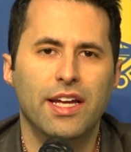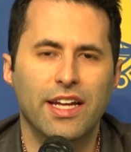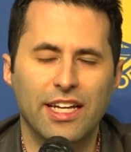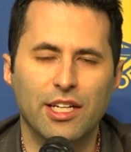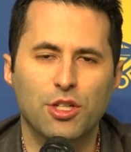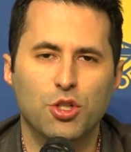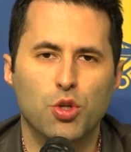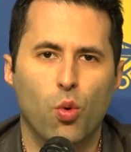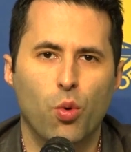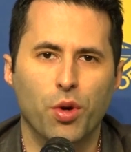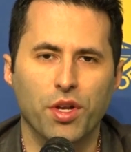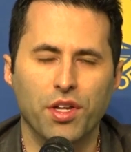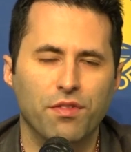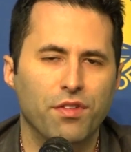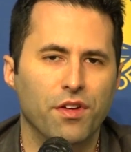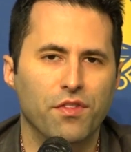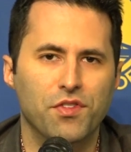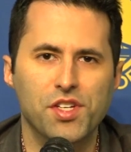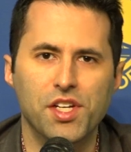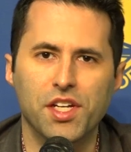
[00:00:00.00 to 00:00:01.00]
in
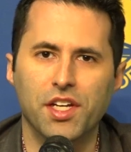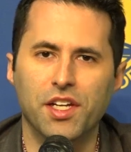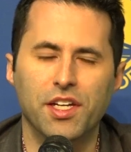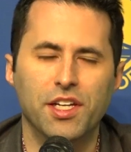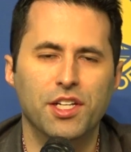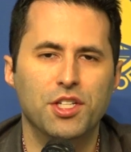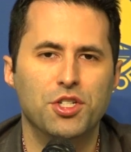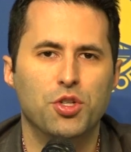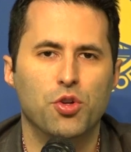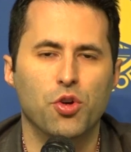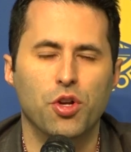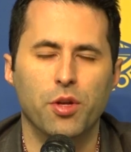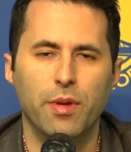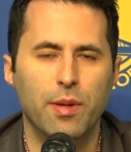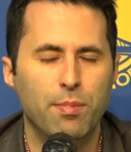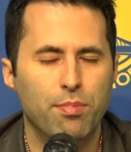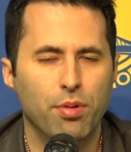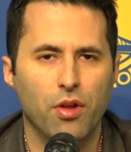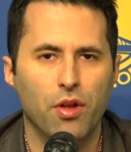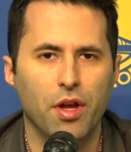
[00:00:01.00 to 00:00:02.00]
2015. He's going to
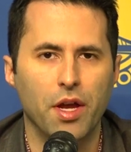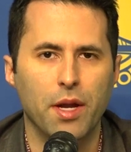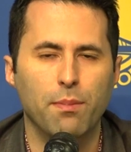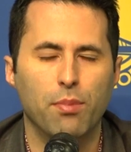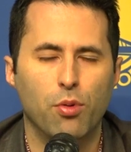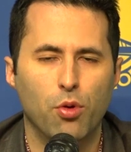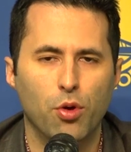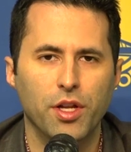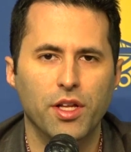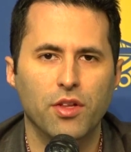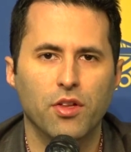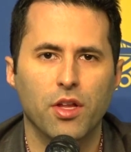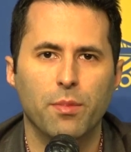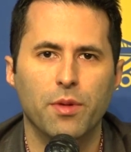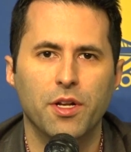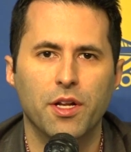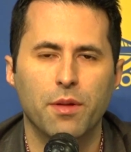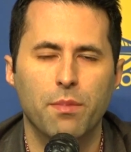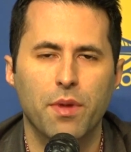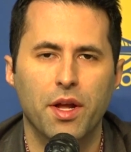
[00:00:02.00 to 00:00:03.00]
be playing pretty
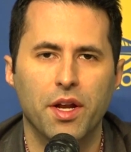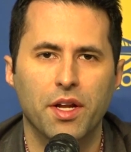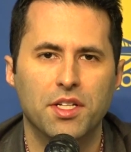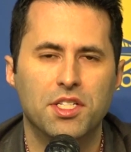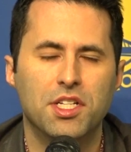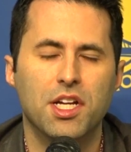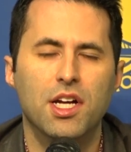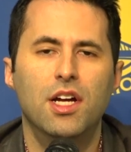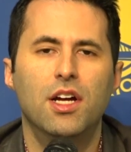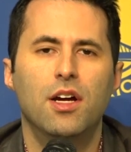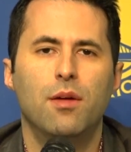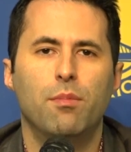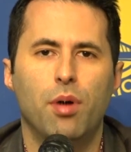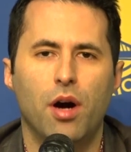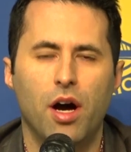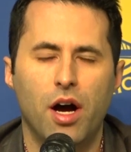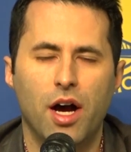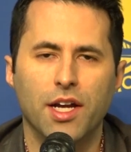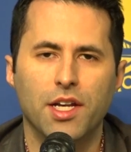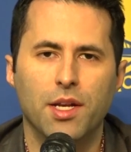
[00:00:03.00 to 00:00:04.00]
limited minutes
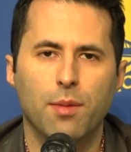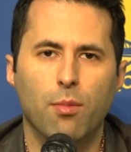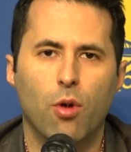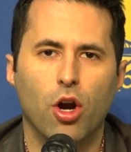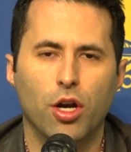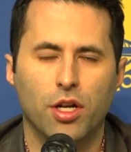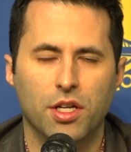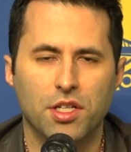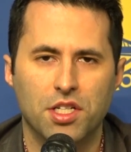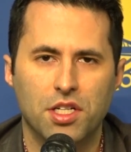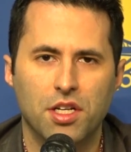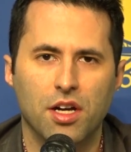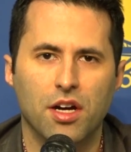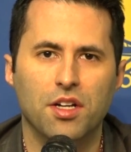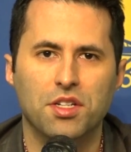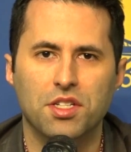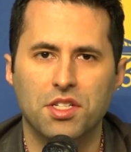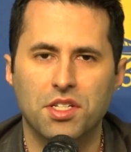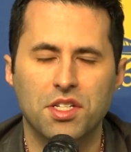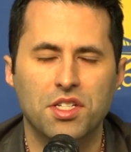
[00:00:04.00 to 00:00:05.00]
behind DeMarcus
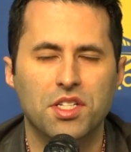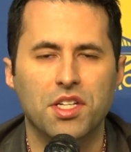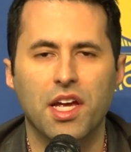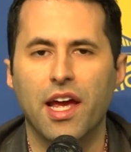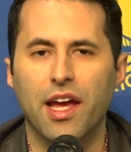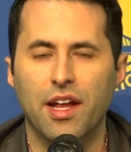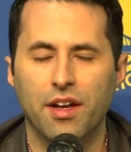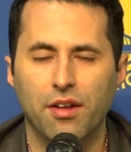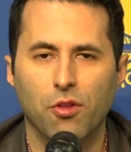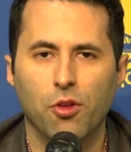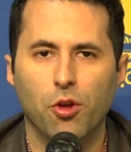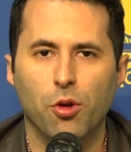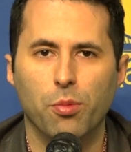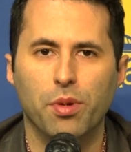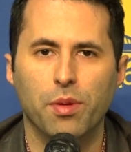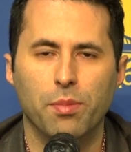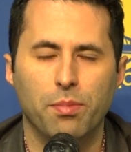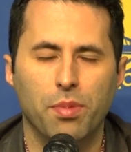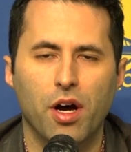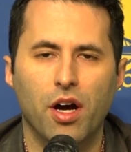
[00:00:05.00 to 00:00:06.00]
Cousins and a little
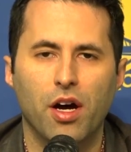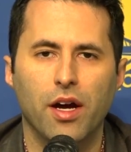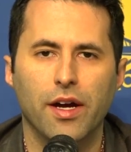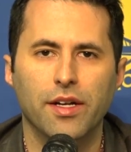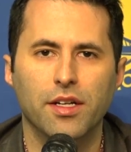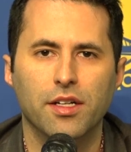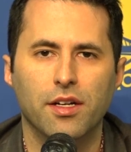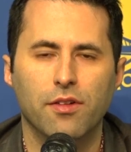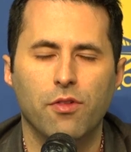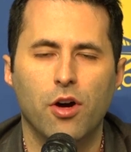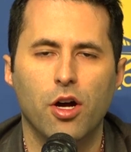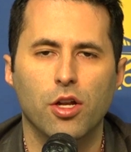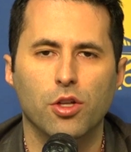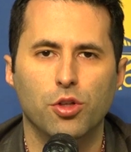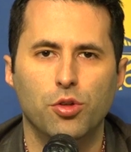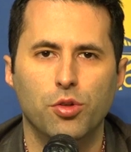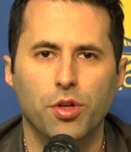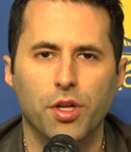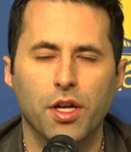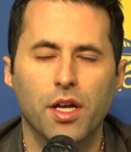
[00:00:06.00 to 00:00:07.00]
bit behind Kevon
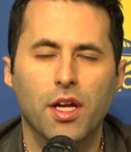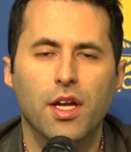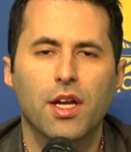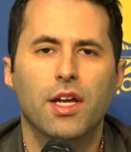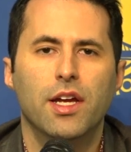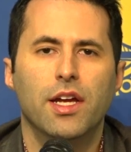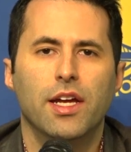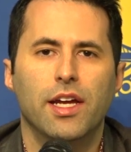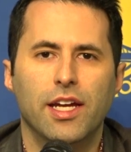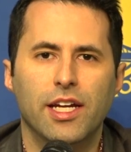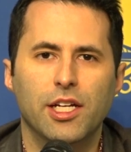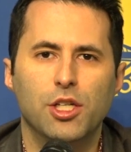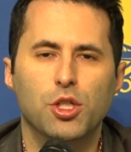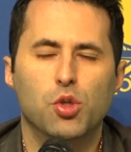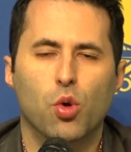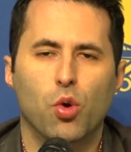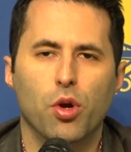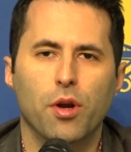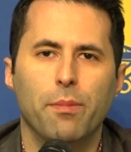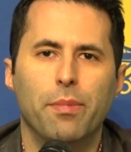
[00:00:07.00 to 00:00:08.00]
Looney in
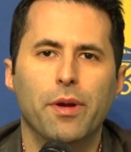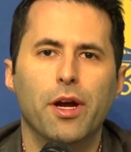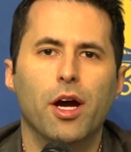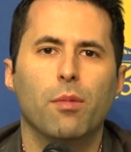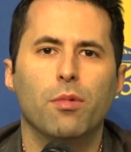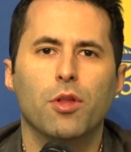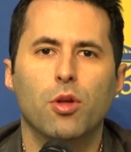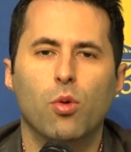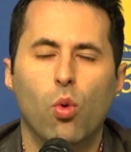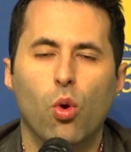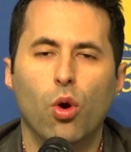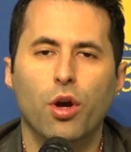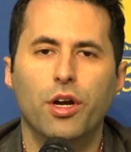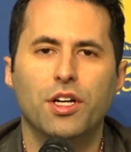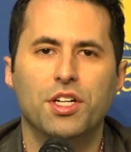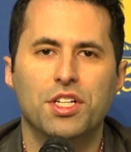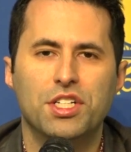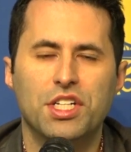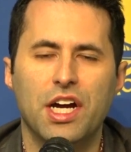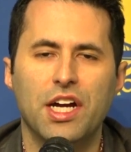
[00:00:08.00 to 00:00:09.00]
Jordan Bell. But the
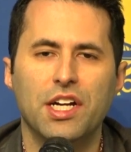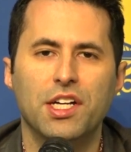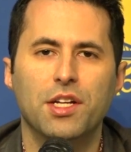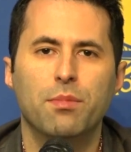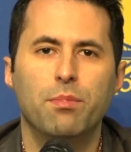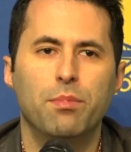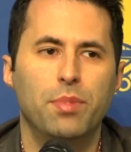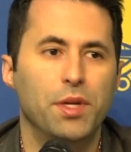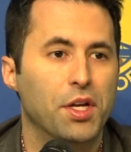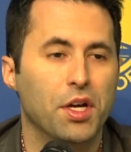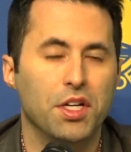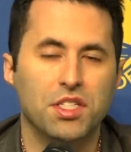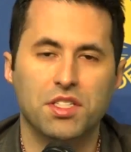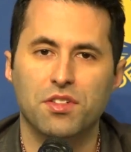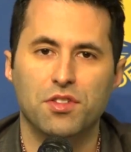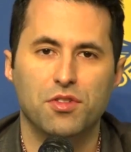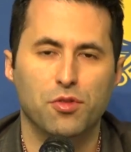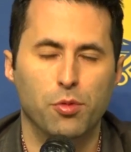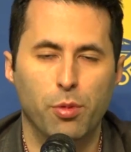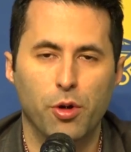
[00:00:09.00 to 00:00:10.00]
Warriors signed him because of
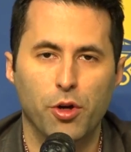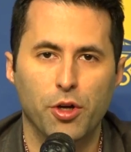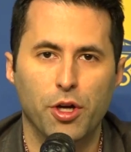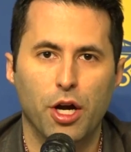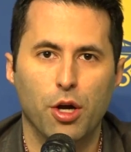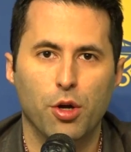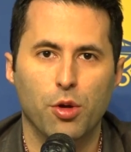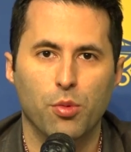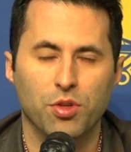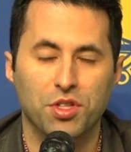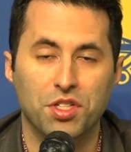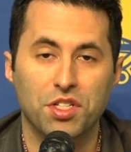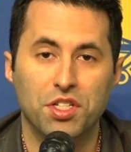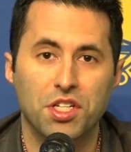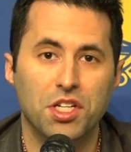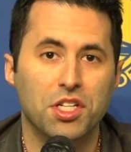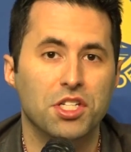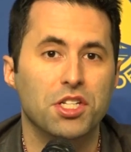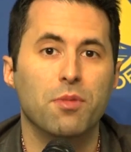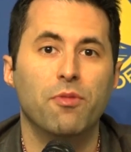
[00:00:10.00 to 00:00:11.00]
his familiarity with the
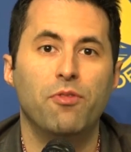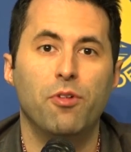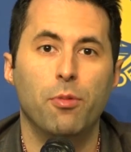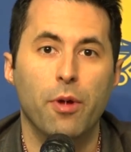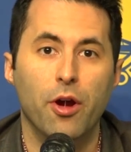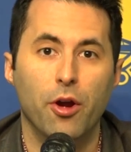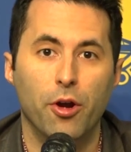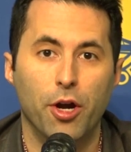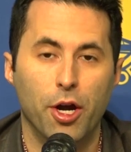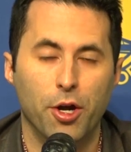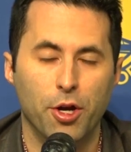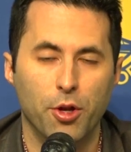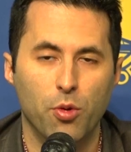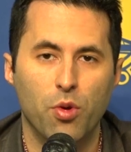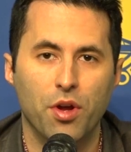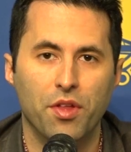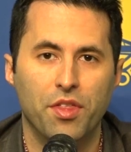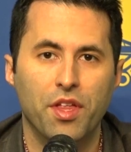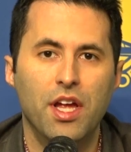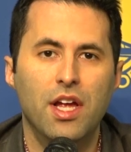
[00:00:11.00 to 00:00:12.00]
system, familiarity
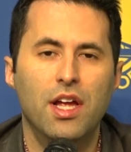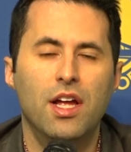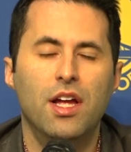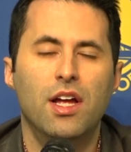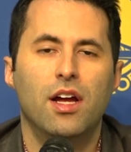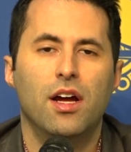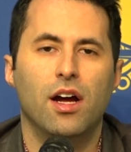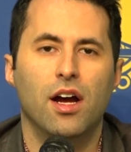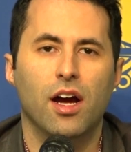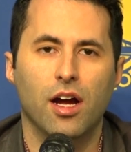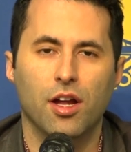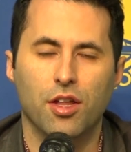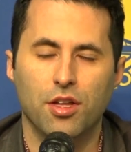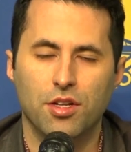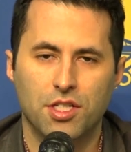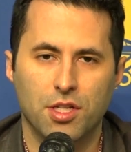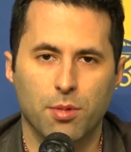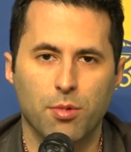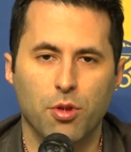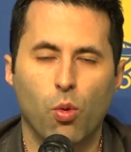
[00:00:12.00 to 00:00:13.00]
with
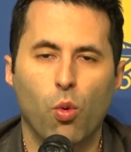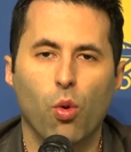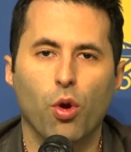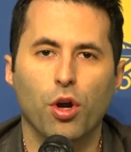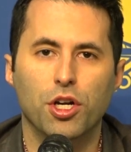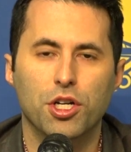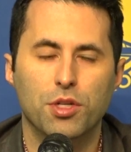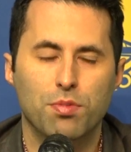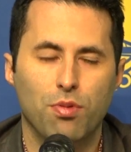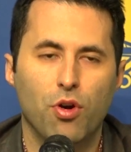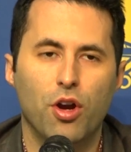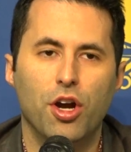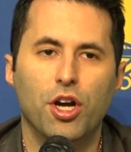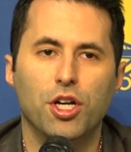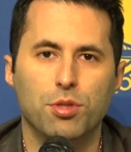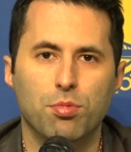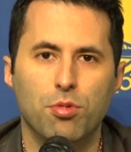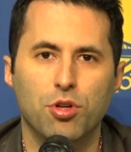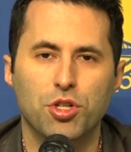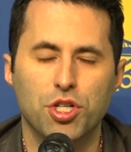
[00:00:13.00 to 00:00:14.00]
some of the Warriors
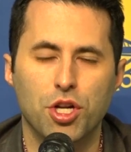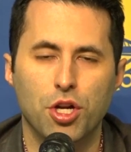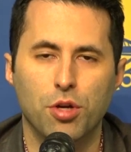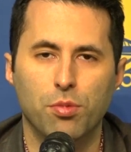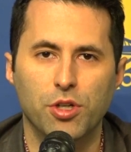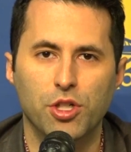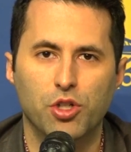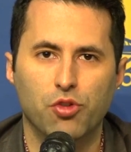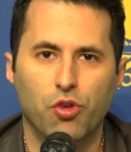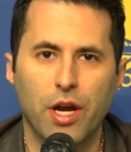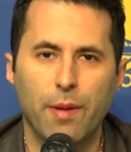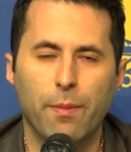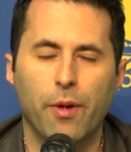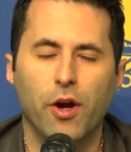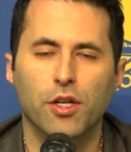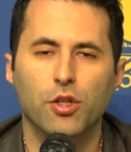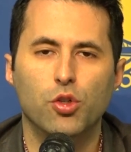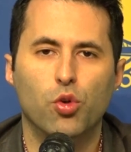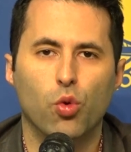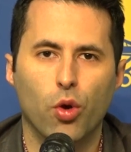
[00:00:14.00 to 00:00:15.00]
players, most notably
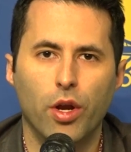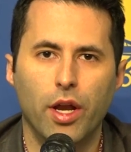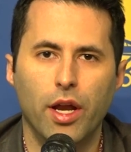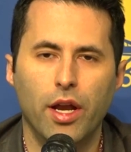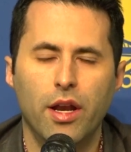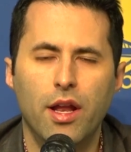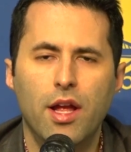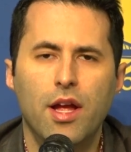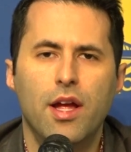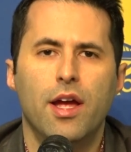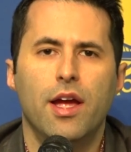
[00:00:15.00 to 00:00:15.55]
Draymond Green.